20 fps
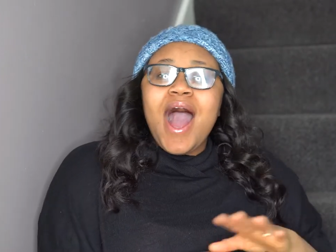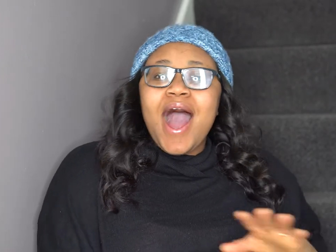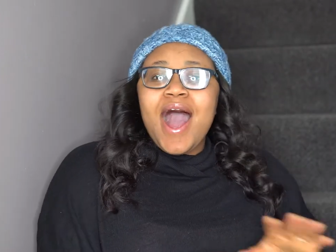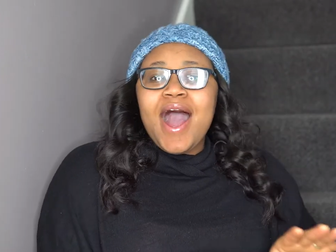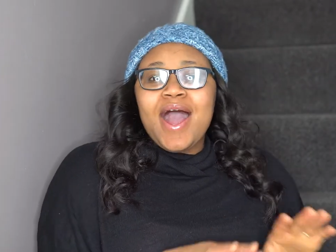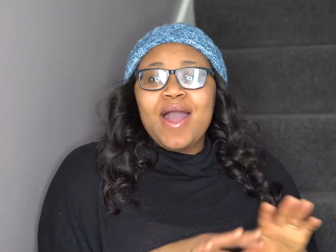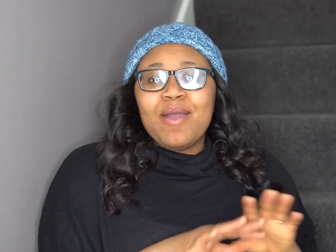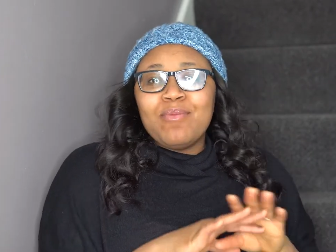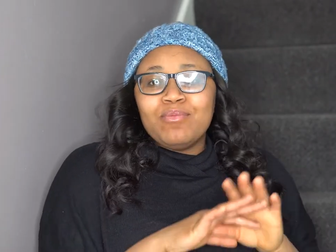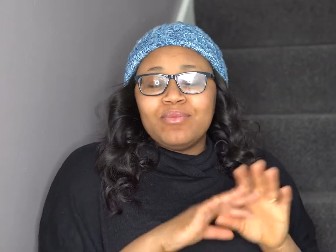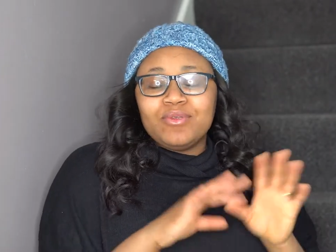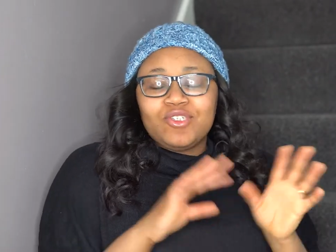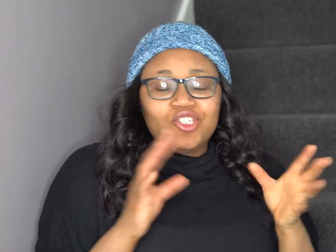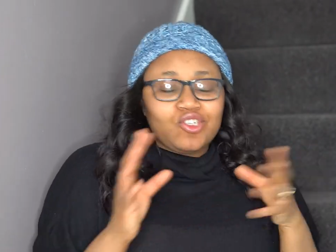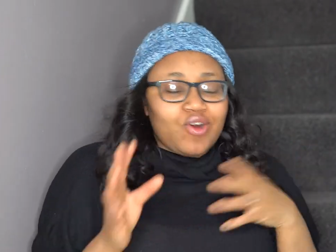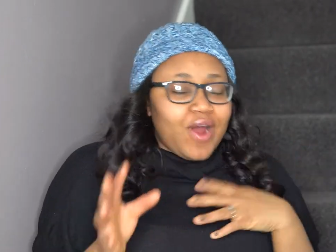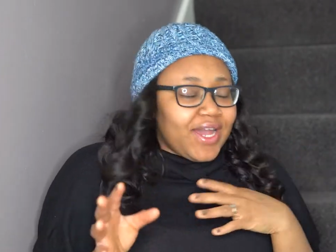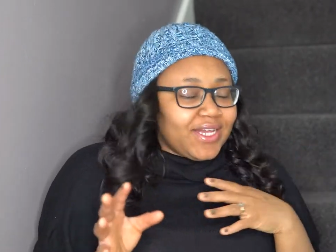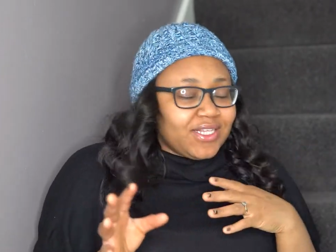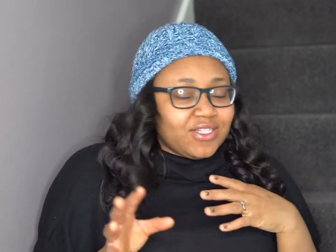am
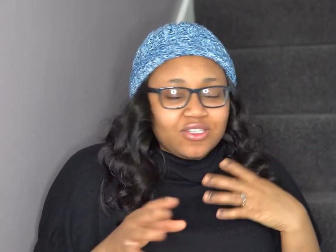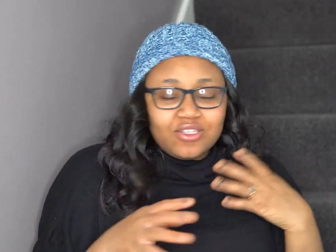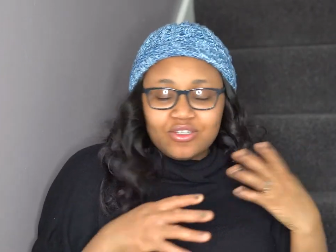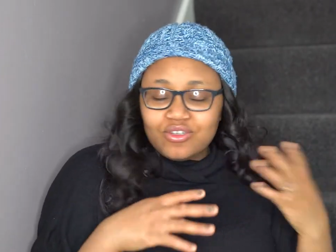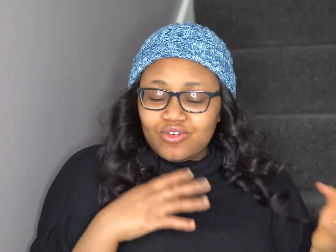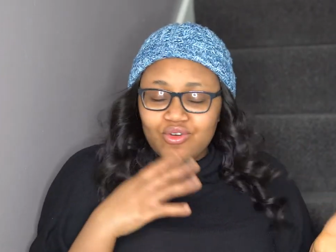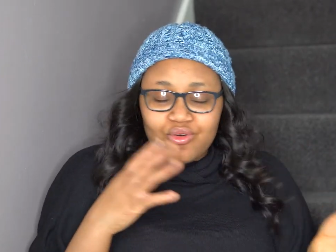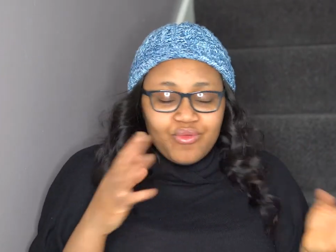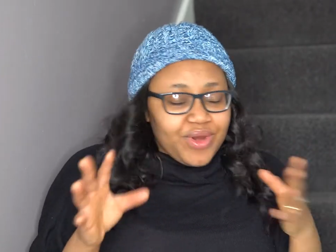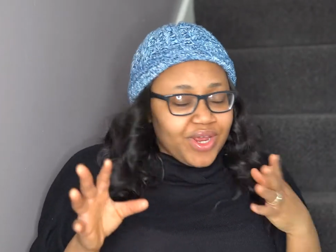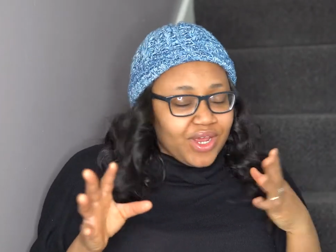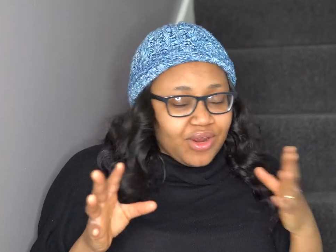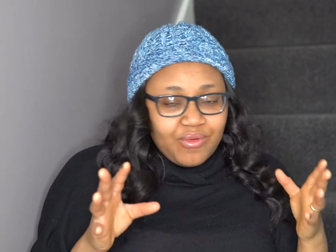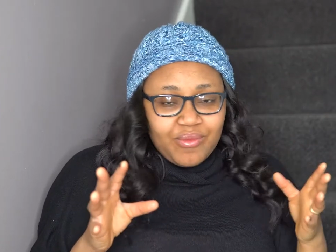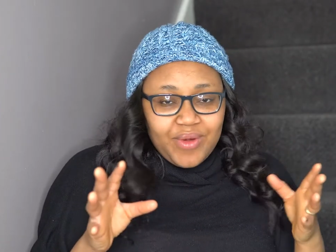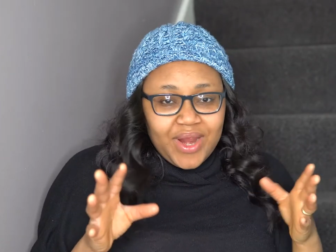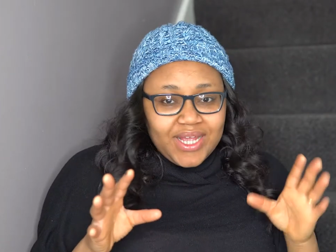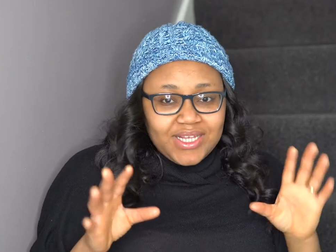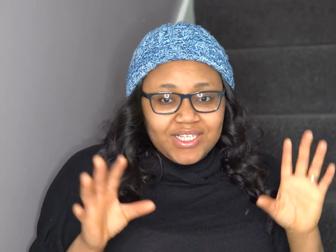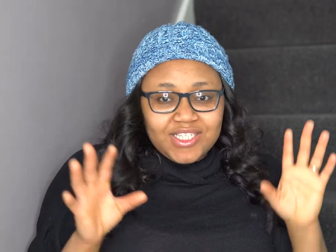trying to
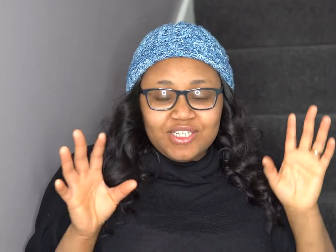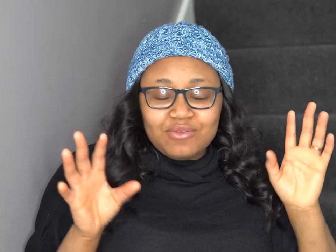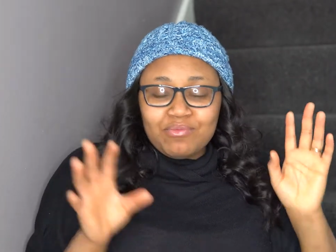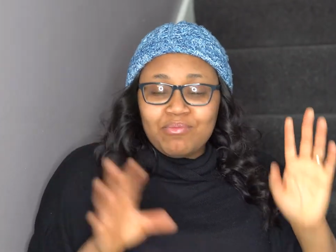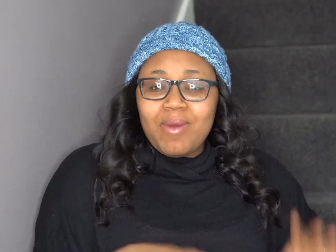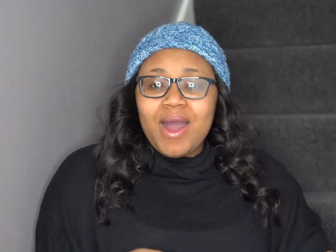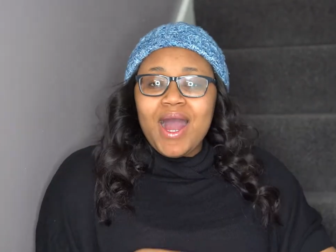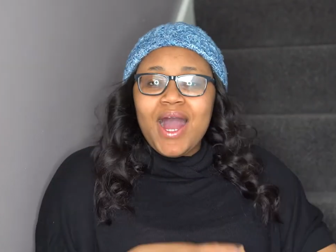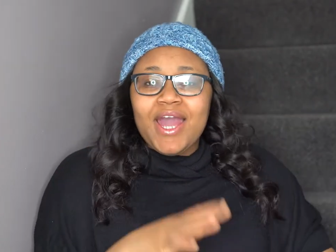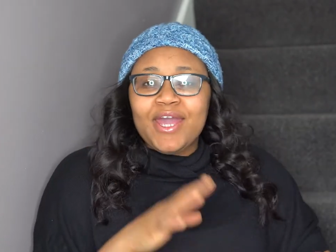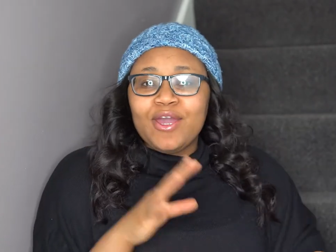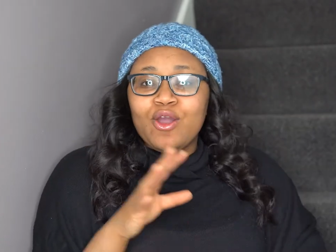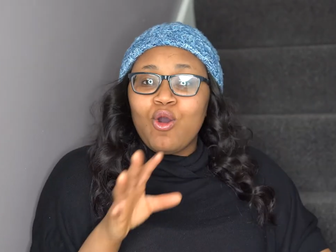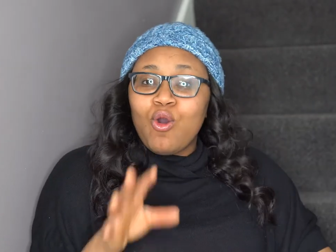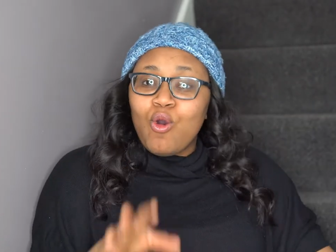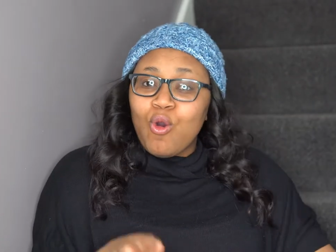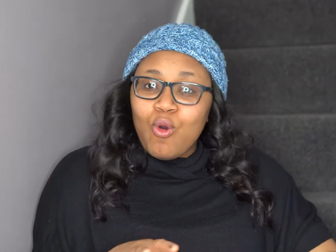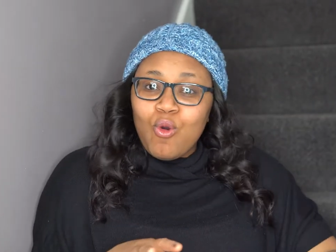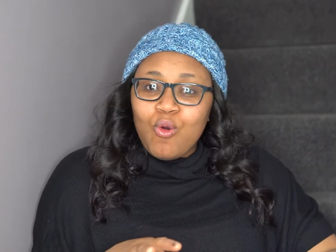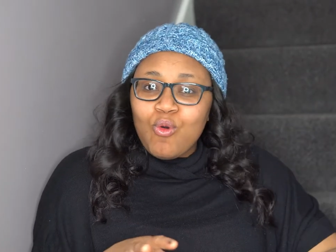rearrange my
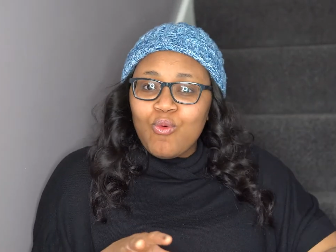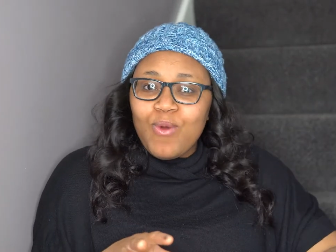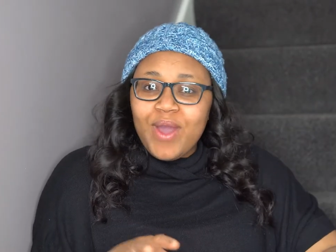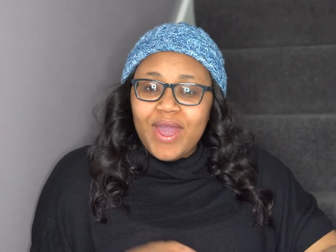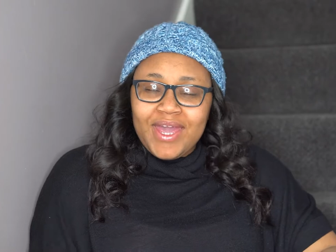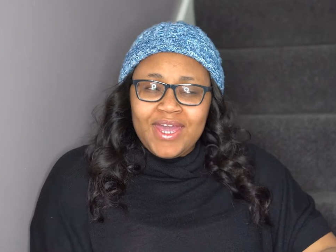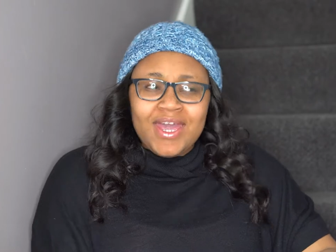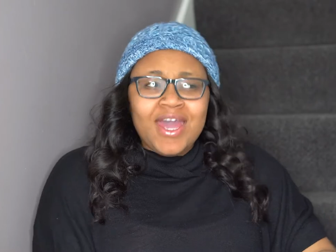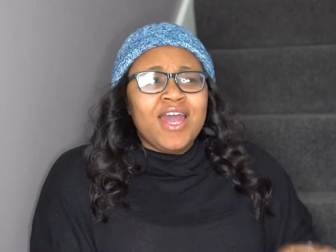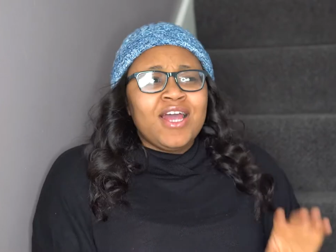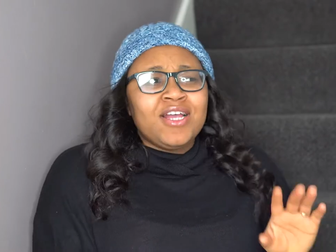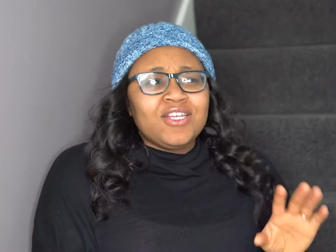hallway.